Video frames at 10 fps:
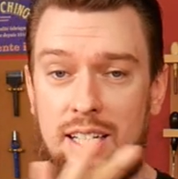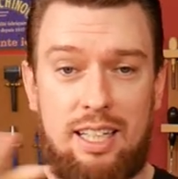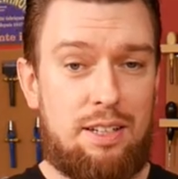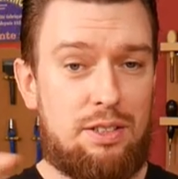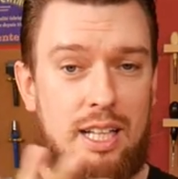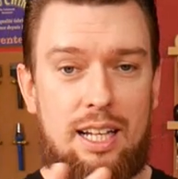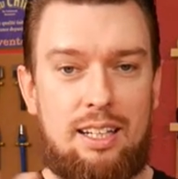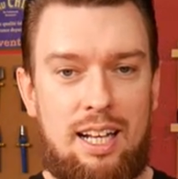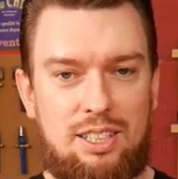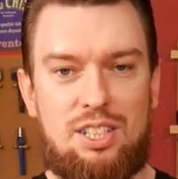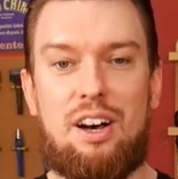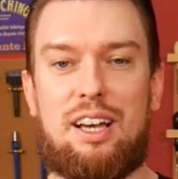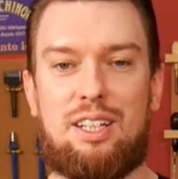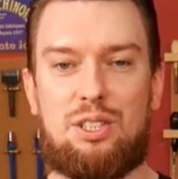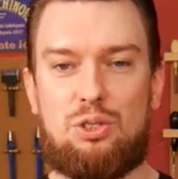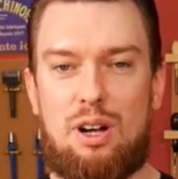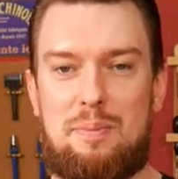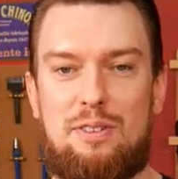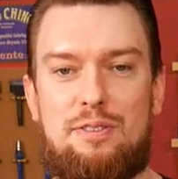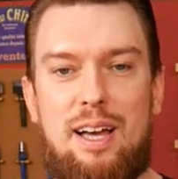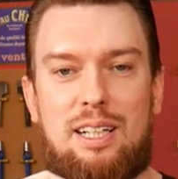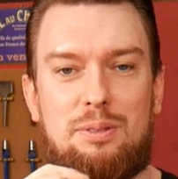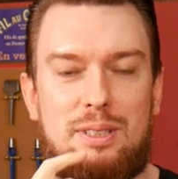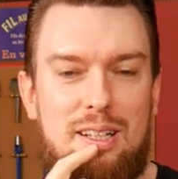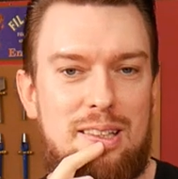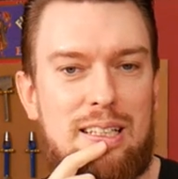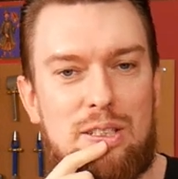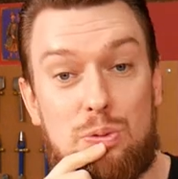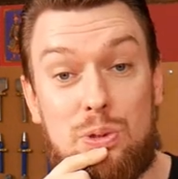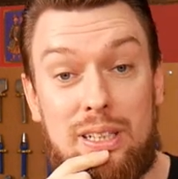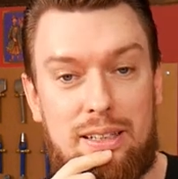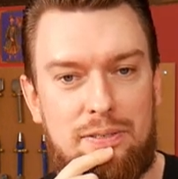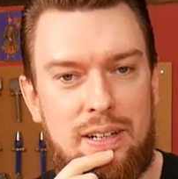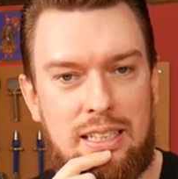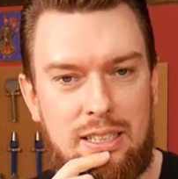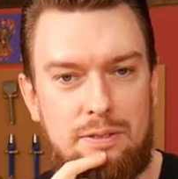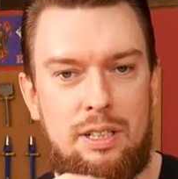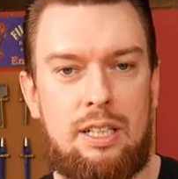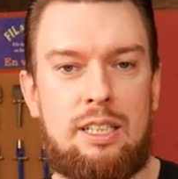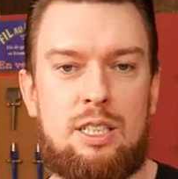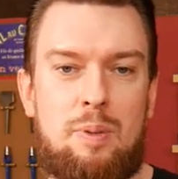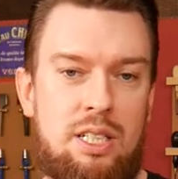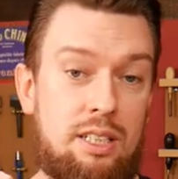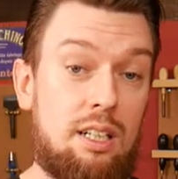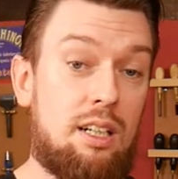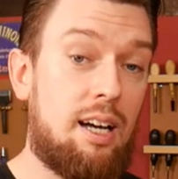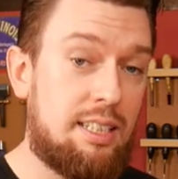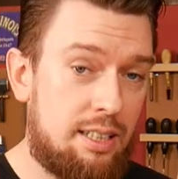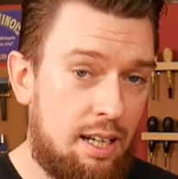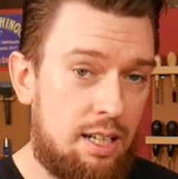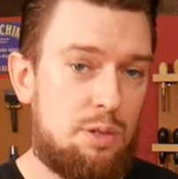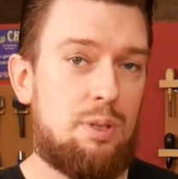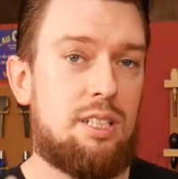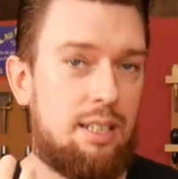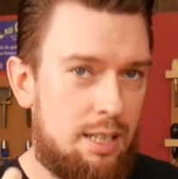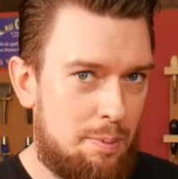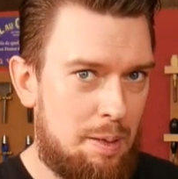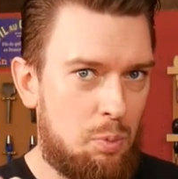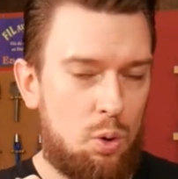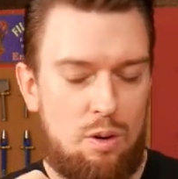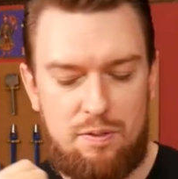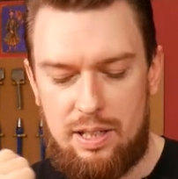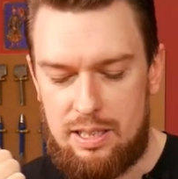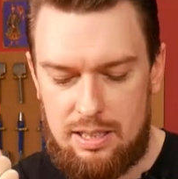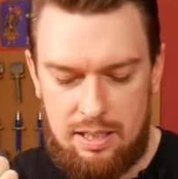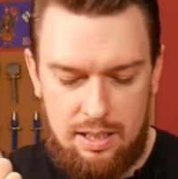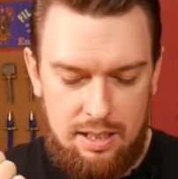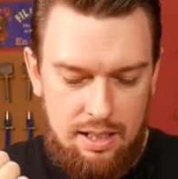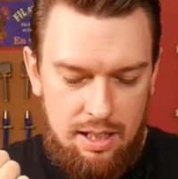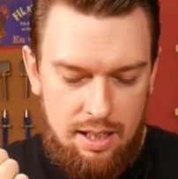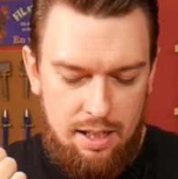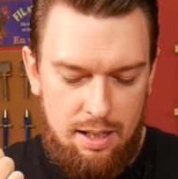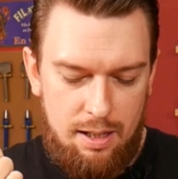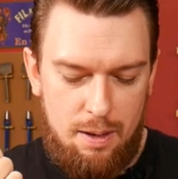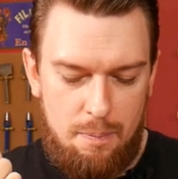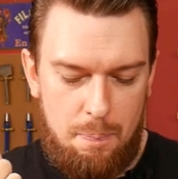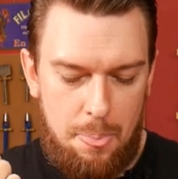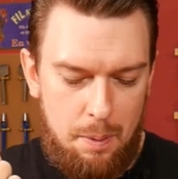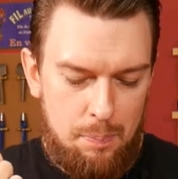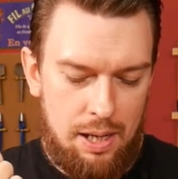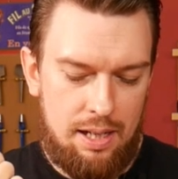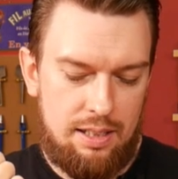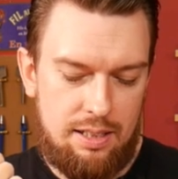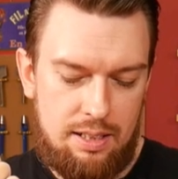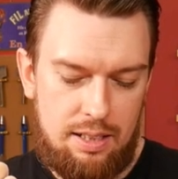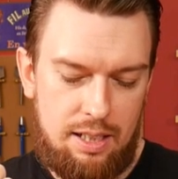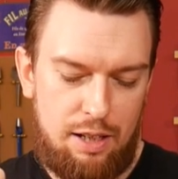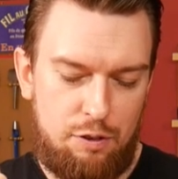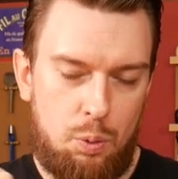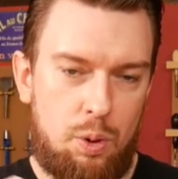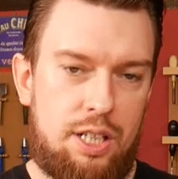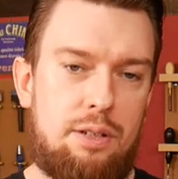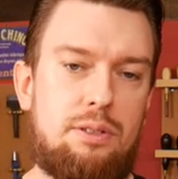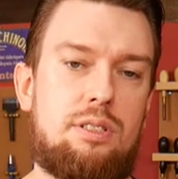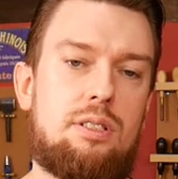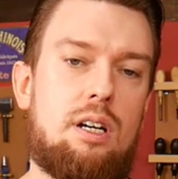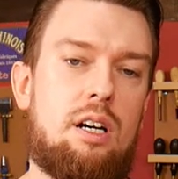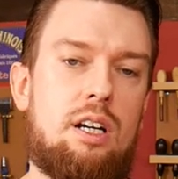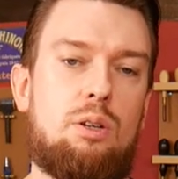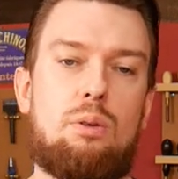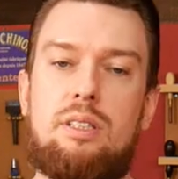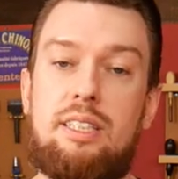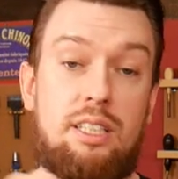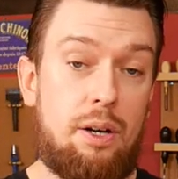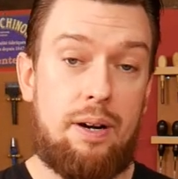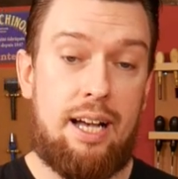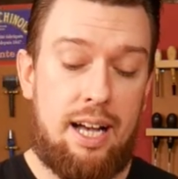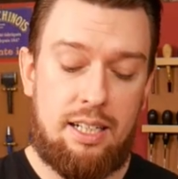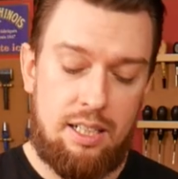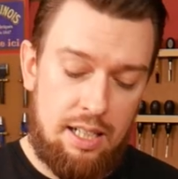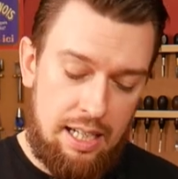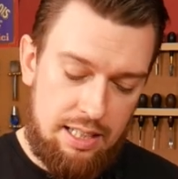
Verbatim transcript: It gives you that, that tiger stripe effect, which I think is really effective, especially in the lighter colors where it's a little bit more obvious. Um, but if you want to use high quality, go ahead.